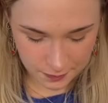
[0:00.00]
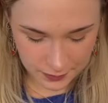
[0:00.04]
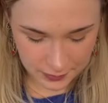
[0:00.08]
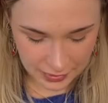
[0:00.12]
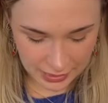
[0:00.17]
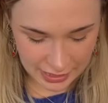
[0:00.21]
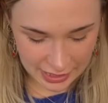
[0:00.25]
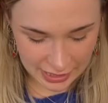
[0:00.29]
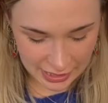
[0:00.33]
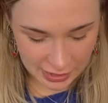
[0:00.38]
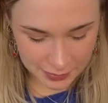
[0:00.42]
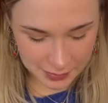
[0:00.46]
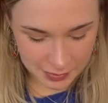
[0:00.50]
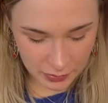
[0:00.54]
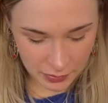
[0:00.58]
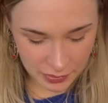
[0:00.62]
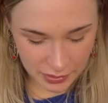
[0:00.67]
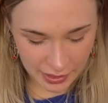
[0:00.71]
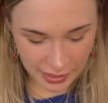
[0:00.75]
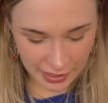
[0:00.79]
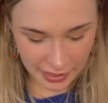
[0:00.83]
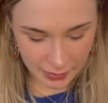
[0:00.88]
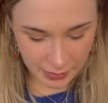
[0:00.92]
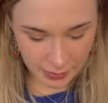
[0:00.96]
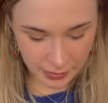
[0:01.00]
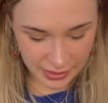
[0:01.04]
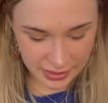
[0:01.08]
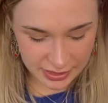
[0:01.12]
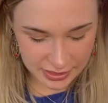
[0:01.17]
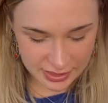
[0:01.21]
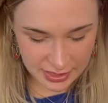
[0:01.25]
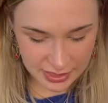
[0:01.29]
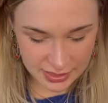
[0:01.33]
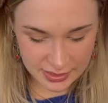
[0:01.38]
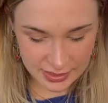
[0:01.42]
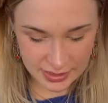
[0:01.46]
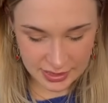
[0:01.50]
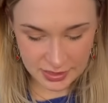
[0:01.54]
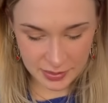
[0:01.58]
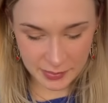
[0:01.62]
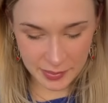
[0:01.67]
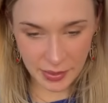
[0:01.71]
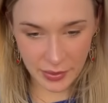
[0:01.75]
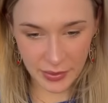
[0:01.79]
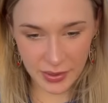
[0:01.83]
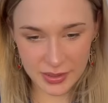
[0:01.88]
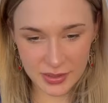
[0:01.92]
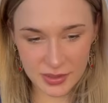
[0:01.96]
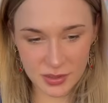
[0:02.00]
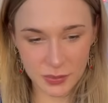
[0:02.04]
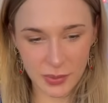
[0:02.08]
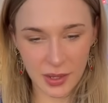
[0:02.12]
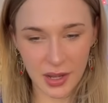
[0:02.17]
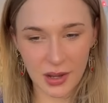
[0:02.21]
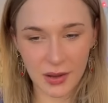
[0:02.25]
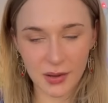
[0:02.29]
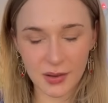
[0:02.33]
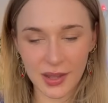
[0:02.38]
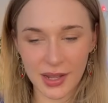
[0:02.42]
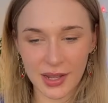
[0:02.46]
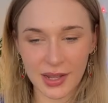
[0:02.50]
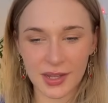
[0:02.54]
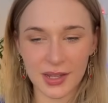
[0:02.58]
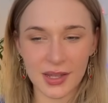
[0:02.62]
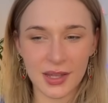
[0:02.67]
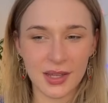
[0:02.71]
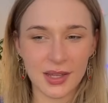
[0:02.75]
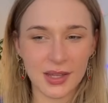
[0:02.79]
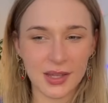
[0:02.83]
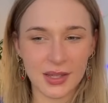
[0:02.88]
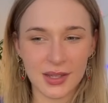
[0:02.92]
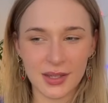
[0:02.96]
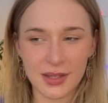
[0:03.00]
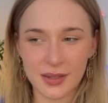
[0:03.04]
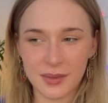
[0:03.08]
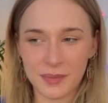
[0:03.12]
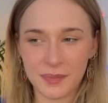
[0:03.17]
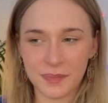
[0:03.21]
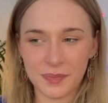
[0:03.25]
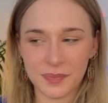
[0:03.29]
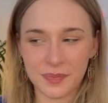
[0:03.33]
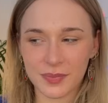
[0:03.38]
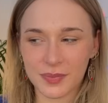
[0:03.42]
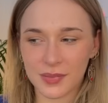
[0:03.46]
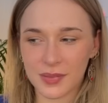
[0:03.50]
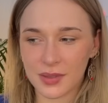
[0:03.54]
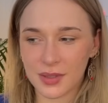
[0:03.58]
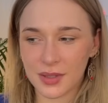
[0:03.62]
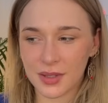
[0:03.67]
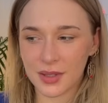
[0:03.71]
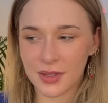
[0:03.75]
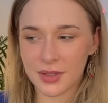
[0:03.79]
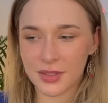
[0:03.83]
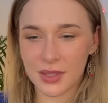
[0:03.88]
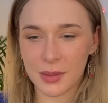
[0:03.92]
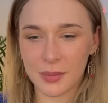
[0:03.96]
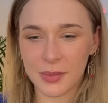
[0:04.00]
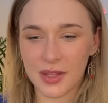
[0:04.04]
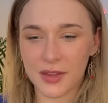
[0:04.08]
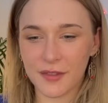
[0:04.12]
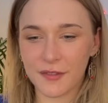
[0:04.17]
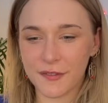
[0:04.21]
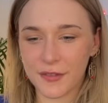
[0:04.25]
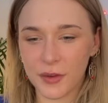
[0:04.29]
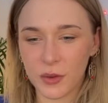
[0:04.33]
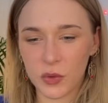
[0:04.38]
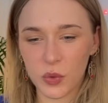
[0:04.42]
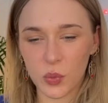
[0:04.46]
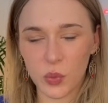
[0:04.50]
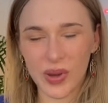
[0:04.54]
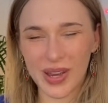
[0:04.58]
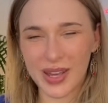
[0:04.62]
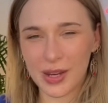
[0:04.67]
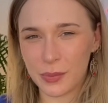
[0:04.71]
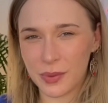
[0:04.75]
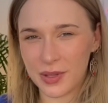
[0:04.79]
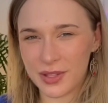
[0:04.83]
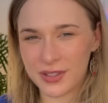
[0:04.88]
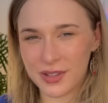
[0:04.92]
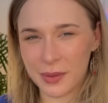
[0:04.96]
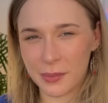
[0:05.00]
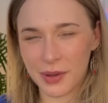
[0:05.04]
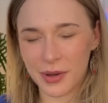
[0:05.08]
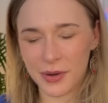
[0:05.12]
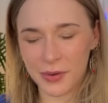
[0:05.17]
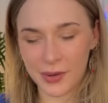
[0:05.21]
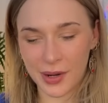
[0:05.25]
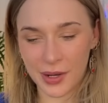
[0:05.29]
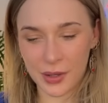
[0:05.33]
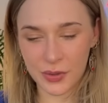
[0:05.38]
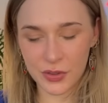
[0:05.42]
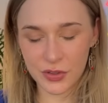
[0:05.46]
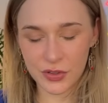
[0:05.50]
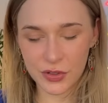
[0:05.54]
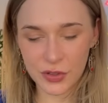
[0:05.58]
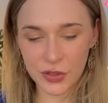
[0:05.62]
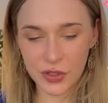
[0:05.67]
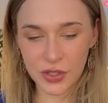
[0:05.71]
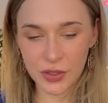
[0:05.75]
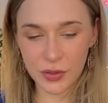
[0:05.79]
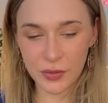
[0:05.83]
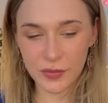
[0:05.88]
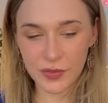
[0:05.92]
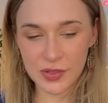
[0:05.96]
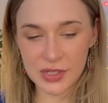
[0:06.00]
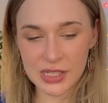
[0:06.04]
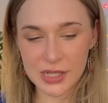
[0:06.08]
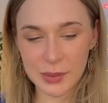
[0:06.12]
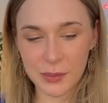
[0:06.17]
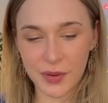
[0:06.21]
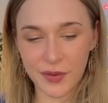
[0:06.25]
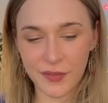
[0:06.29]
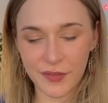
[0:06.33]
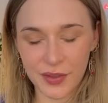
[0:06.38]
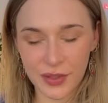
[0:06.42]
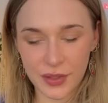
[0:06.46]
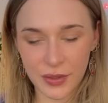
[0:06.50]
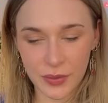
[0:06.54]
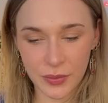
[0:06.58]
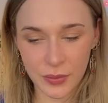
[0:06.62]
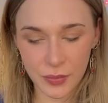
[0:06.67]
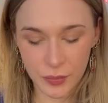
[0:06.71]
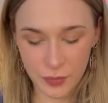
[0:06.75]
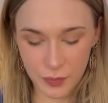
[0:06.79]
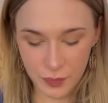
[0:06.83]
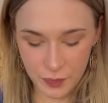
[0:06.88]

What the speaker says: And that could be what the High Priestess is about as well. Like, something feels weird with someone around you, for some of you.